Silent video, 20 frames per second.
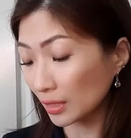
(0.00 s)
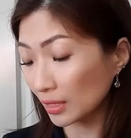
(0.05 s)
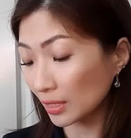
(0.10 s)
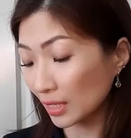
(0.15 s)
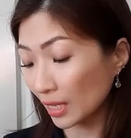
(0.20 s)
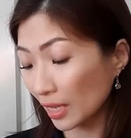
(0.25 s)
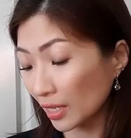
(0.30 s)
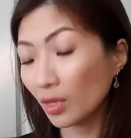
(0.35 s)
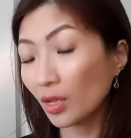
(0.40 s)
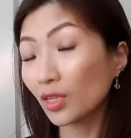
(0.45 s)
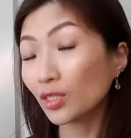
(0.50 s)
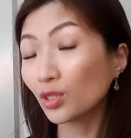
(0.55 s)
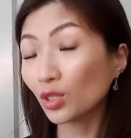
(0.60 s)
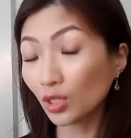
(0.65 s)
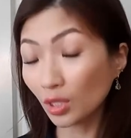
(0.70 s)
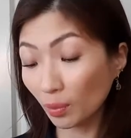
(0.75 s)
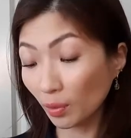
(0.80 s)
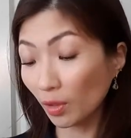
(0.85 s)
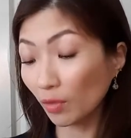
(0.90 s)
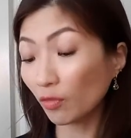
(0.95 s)
the skin,
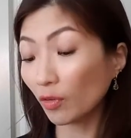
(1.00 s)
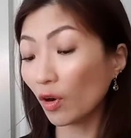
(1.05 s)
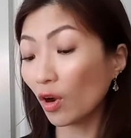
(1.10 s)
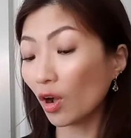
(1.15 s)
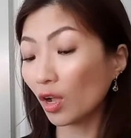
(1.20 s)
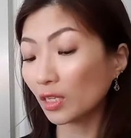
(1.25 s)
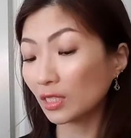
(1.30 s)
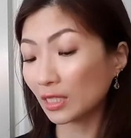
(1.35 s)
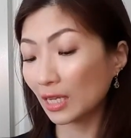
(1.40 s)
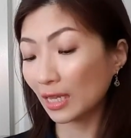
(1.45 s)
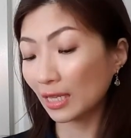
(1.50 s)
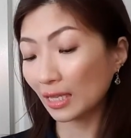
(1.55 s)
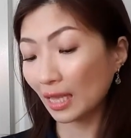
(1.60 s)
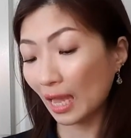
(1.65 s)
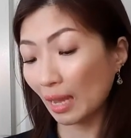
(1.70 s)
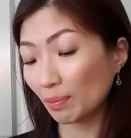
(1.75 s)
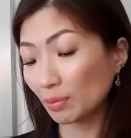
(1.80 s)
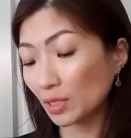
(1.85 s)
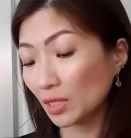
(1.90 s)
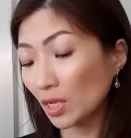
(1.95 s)
suitable for all skin
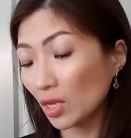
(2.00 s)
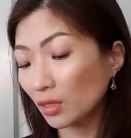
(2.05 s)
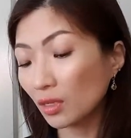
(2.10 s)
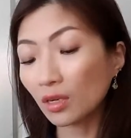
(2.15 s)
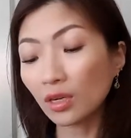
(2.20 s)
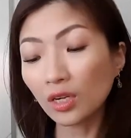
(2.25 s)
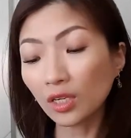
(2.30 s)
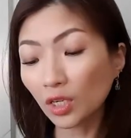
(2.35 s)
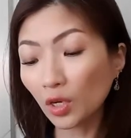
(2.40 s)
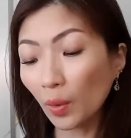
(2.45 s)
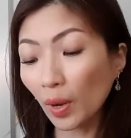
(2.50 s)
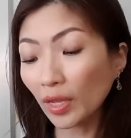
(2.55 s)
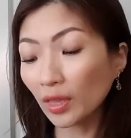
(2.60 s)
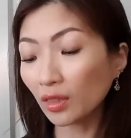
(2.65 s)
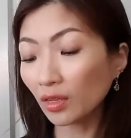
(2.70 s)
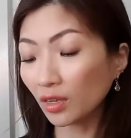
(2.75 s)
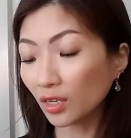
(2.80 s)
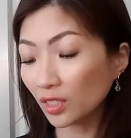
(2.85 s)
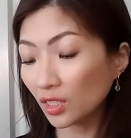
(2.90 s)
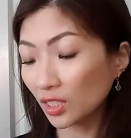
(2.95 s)
types. Ultra White
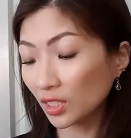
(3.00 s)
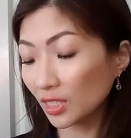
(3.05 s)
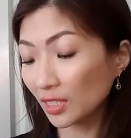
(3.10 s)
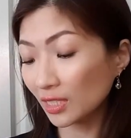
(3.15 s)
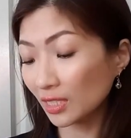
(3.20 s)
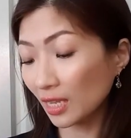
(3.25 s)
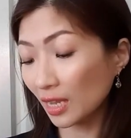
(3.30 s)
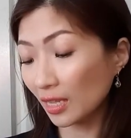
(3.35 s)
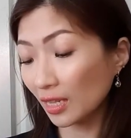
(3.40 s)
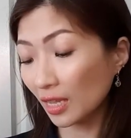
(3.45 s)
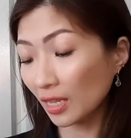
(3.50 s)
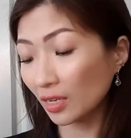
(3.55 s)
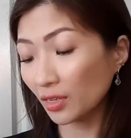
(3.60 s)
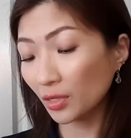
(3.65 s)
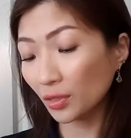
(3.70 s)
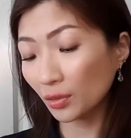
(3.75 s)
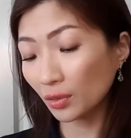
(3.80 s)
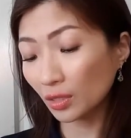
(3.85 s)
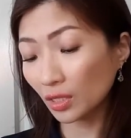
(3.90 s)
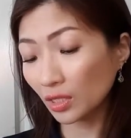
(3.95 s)
nourishes the skin and
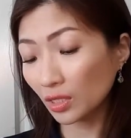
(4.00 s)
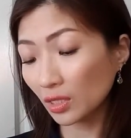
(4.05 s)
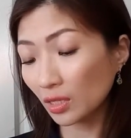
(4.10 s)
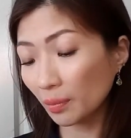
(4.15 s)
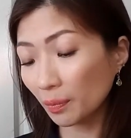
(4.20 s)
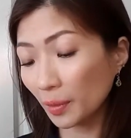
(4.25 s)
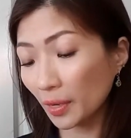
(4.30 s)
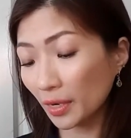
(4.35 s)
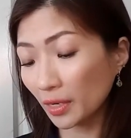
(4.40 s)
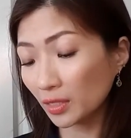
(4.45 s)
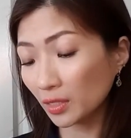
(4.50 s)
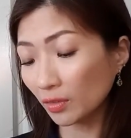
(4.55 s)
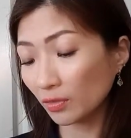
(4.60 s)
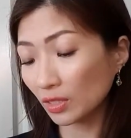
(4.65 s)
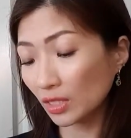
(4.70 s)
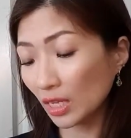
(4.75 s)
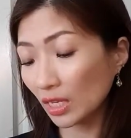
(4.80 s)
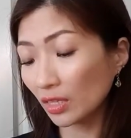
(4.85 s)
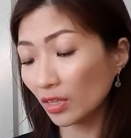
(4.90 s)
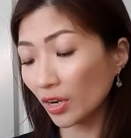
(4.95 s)
reduces the fears of
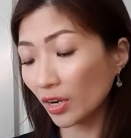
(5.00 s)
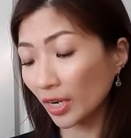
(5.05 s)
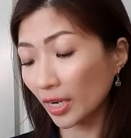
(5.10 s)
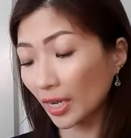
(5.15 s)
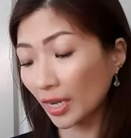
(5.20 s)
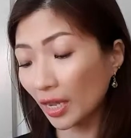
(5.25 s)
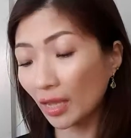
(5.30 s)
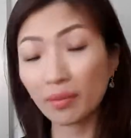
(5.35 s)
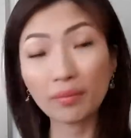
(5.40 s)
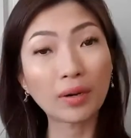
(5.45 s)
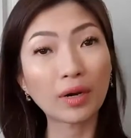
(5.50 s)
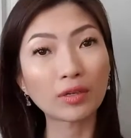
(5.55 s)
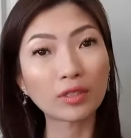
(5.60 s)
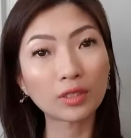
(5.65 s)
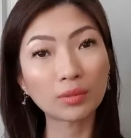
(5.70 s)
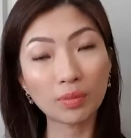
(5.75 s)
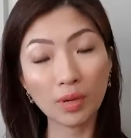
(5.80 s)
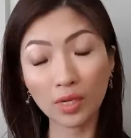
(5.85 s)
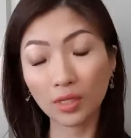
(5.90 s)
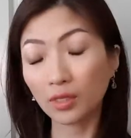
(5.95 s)
skin darkening and brown
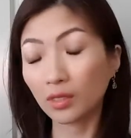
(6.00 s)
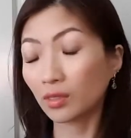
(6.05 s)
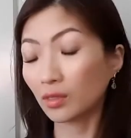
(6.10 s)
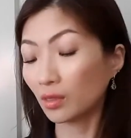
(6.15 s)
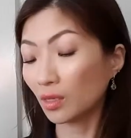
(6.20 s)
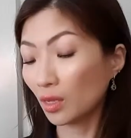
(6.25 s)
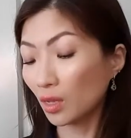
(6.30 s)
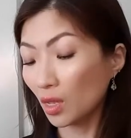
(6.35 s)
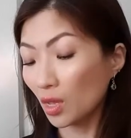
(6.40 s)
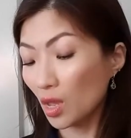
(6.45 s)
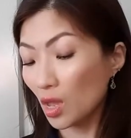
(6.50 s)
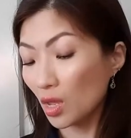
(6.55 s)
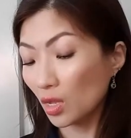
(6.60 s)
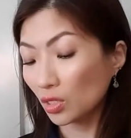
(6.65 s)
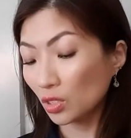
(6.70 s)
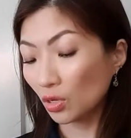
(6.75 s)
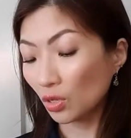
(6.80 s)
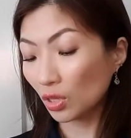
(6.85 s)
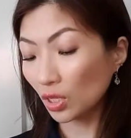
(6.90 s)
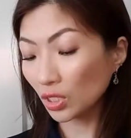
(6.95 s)
spots.
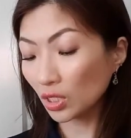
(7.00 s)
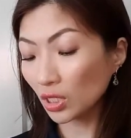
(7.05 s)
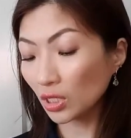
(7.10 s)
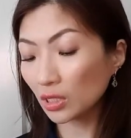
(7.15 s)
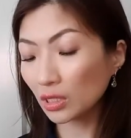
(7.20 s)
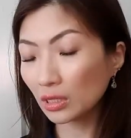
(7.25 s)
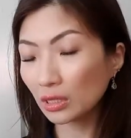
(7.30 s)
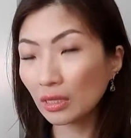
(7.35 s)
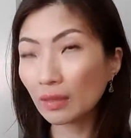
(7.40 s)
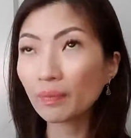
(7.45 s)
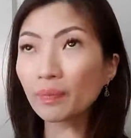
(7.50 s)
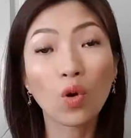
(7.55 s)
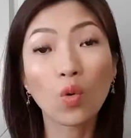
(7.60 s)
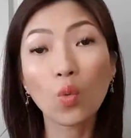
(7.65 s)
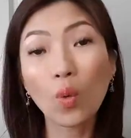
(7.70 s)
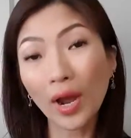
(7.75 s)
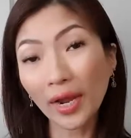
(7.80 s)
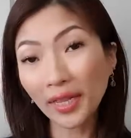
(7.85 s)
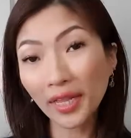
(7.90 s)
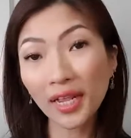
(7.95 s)
So this is,
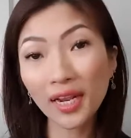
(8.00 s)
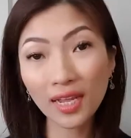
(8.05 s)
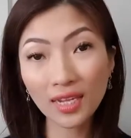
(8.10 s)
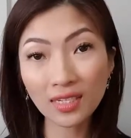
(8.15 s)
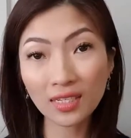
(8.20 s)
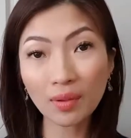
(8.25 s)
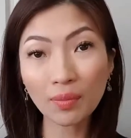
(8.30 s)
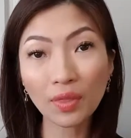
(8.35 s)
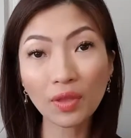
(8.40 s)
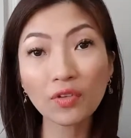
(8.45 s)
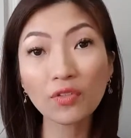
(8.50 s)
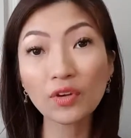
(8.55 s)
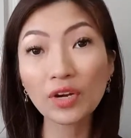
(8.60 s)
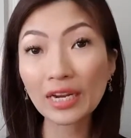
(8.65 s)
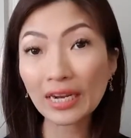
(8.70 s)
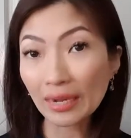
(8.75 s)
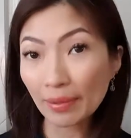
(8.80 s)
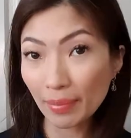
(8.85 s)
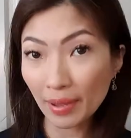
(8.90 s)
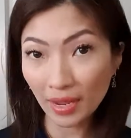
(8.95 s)
whitening is something
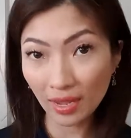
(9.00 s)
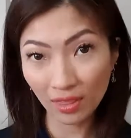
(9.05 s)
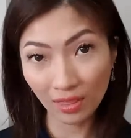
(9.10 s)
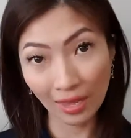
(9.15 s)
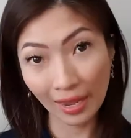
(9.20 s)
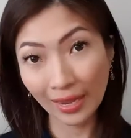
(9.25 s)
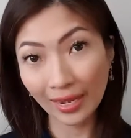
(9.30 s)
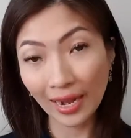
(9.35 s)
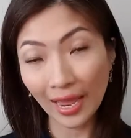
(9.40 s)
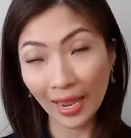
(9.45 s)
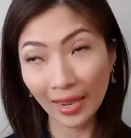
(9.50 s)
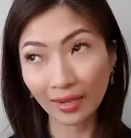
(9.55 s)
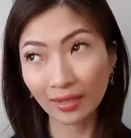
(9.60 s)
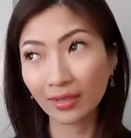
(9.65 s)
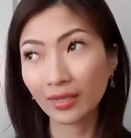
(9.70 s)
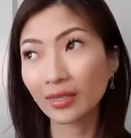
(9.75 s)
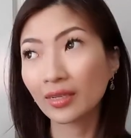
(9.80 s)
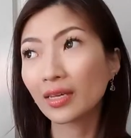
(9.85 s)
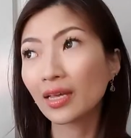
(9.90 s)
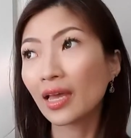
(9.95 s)
really big in
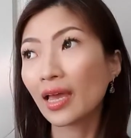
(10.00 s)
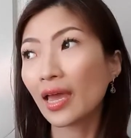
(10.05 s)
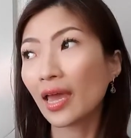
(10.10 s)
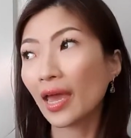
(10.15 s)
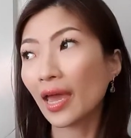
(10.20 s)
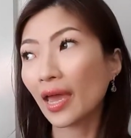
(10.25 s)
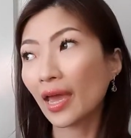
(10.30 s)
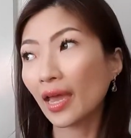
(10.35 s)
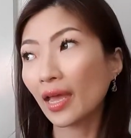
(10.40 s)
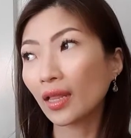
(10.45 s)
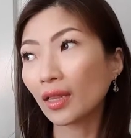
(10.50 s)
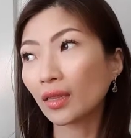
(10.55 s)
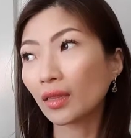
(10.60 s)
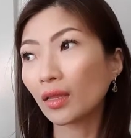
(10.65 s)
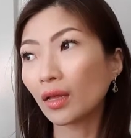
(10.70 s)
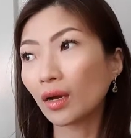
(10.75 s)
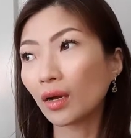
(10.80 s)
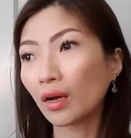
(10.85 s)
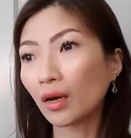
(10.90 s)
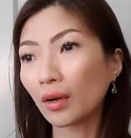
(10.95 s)
Thailand,
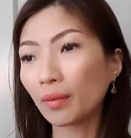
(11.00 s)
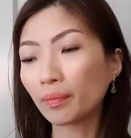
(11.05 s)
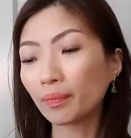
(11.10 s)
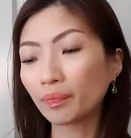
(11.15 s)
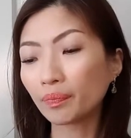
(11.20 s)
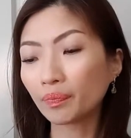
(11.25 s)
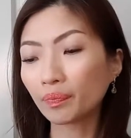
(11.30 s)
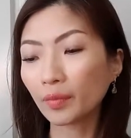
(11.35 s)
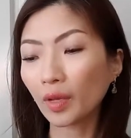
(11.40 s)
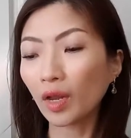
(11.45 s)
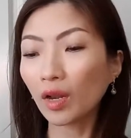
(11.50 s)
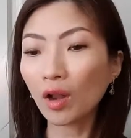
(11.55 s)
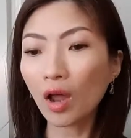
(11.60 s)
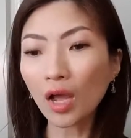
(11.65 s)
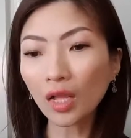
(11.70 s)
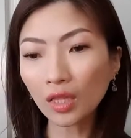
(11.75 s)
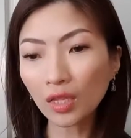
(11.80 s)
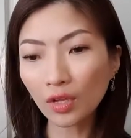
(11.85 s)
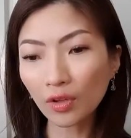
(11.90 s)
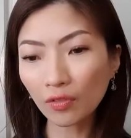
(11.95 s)
and a
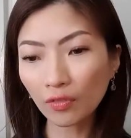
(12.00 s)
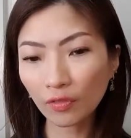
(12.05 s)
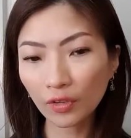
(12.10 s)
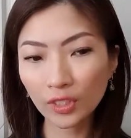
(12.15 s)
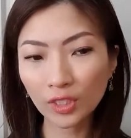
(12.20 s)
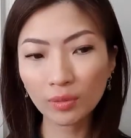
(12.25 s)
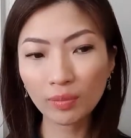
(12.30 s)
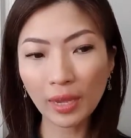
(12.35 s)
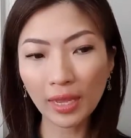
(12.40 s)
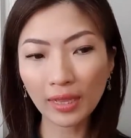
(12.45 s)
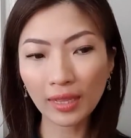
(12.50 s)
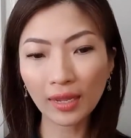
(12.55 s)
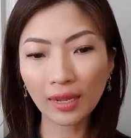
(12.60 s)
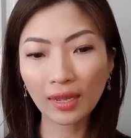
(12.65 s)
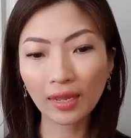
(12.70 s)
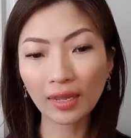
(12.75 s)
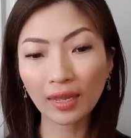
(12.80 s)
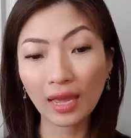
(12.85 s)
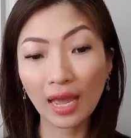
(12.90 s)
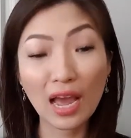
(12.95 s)
lot of cosmetic
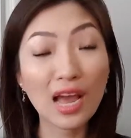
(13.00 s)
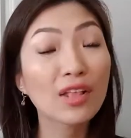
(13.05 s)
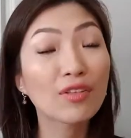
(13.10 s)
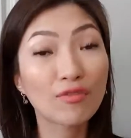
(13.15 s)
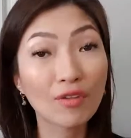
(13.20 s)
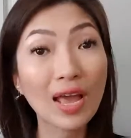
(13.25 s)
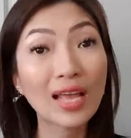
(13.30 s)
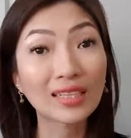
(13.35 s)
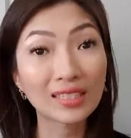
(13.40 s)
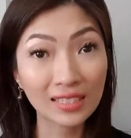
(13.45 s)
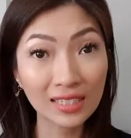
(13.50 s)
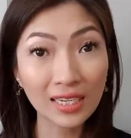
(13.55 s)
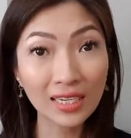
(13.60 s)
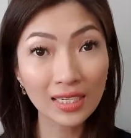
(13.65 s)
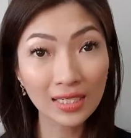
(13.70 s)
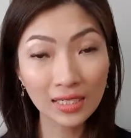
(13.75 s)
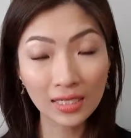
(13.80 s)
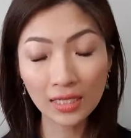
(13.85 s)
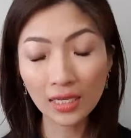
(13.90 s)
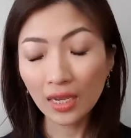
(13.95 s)

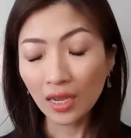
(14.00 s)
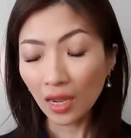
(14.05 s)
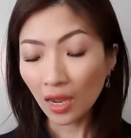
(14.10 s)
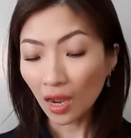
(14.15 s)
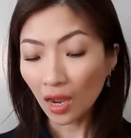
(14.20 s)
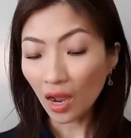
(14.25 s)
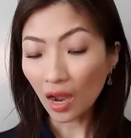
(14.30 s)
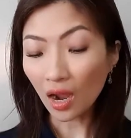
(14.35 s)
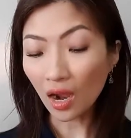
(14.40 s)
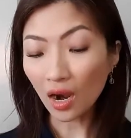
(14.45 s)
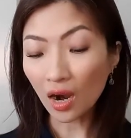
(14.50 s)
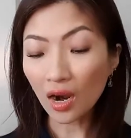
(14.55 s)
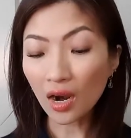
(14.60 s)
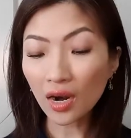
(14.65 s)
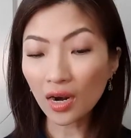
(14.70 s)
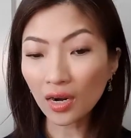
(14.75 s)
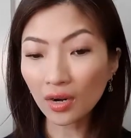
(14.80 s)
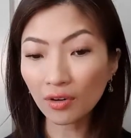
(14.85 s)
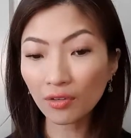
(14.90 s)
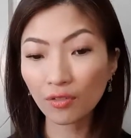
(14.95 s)
advances
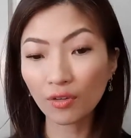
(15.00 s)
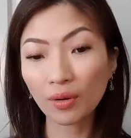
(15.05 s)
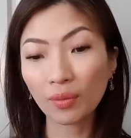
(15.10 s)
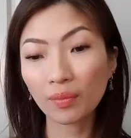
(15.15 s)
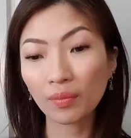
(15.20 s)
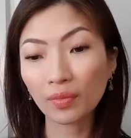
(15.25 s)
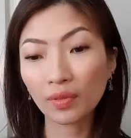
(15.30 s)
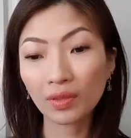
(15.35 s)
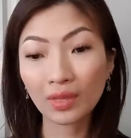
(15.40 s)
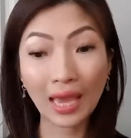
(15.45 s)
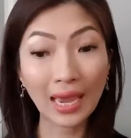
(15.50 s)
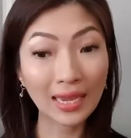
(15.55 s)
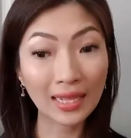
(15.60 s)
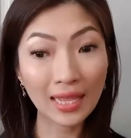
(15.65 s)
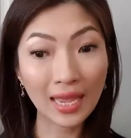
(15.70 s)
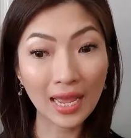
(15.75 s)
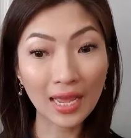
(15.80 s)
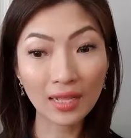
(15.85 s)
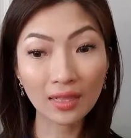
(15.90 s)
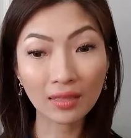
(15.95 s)
are from
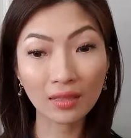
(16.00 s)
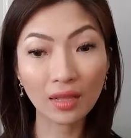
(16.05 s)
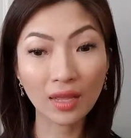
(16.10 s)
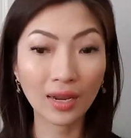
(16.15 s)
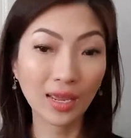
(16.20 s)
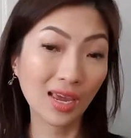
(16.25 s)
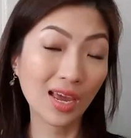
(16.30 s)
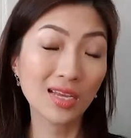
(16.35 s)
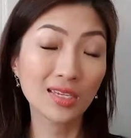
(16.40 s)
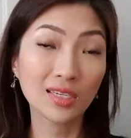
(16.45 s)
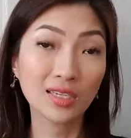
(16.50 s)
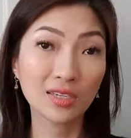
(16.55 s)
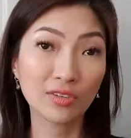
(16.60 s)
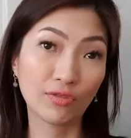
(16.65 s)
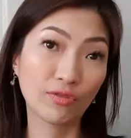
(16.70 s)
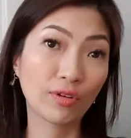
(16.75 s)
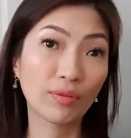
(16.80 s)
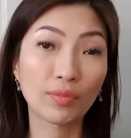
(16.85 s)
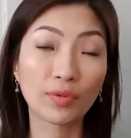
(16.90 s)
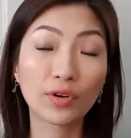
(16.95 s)
Thailand and I guess
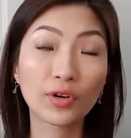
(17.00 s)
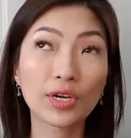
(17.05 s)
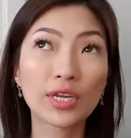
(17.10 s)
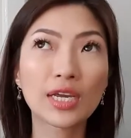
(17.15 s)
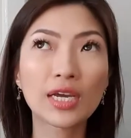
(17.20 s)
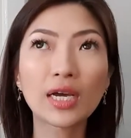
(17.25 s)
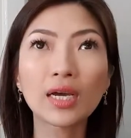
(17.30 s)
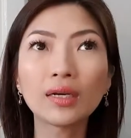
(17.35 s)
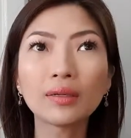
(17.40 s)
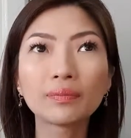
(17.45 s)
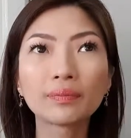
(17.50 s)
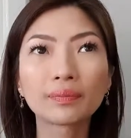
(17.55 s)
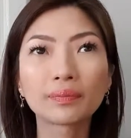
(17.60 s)
from Korea.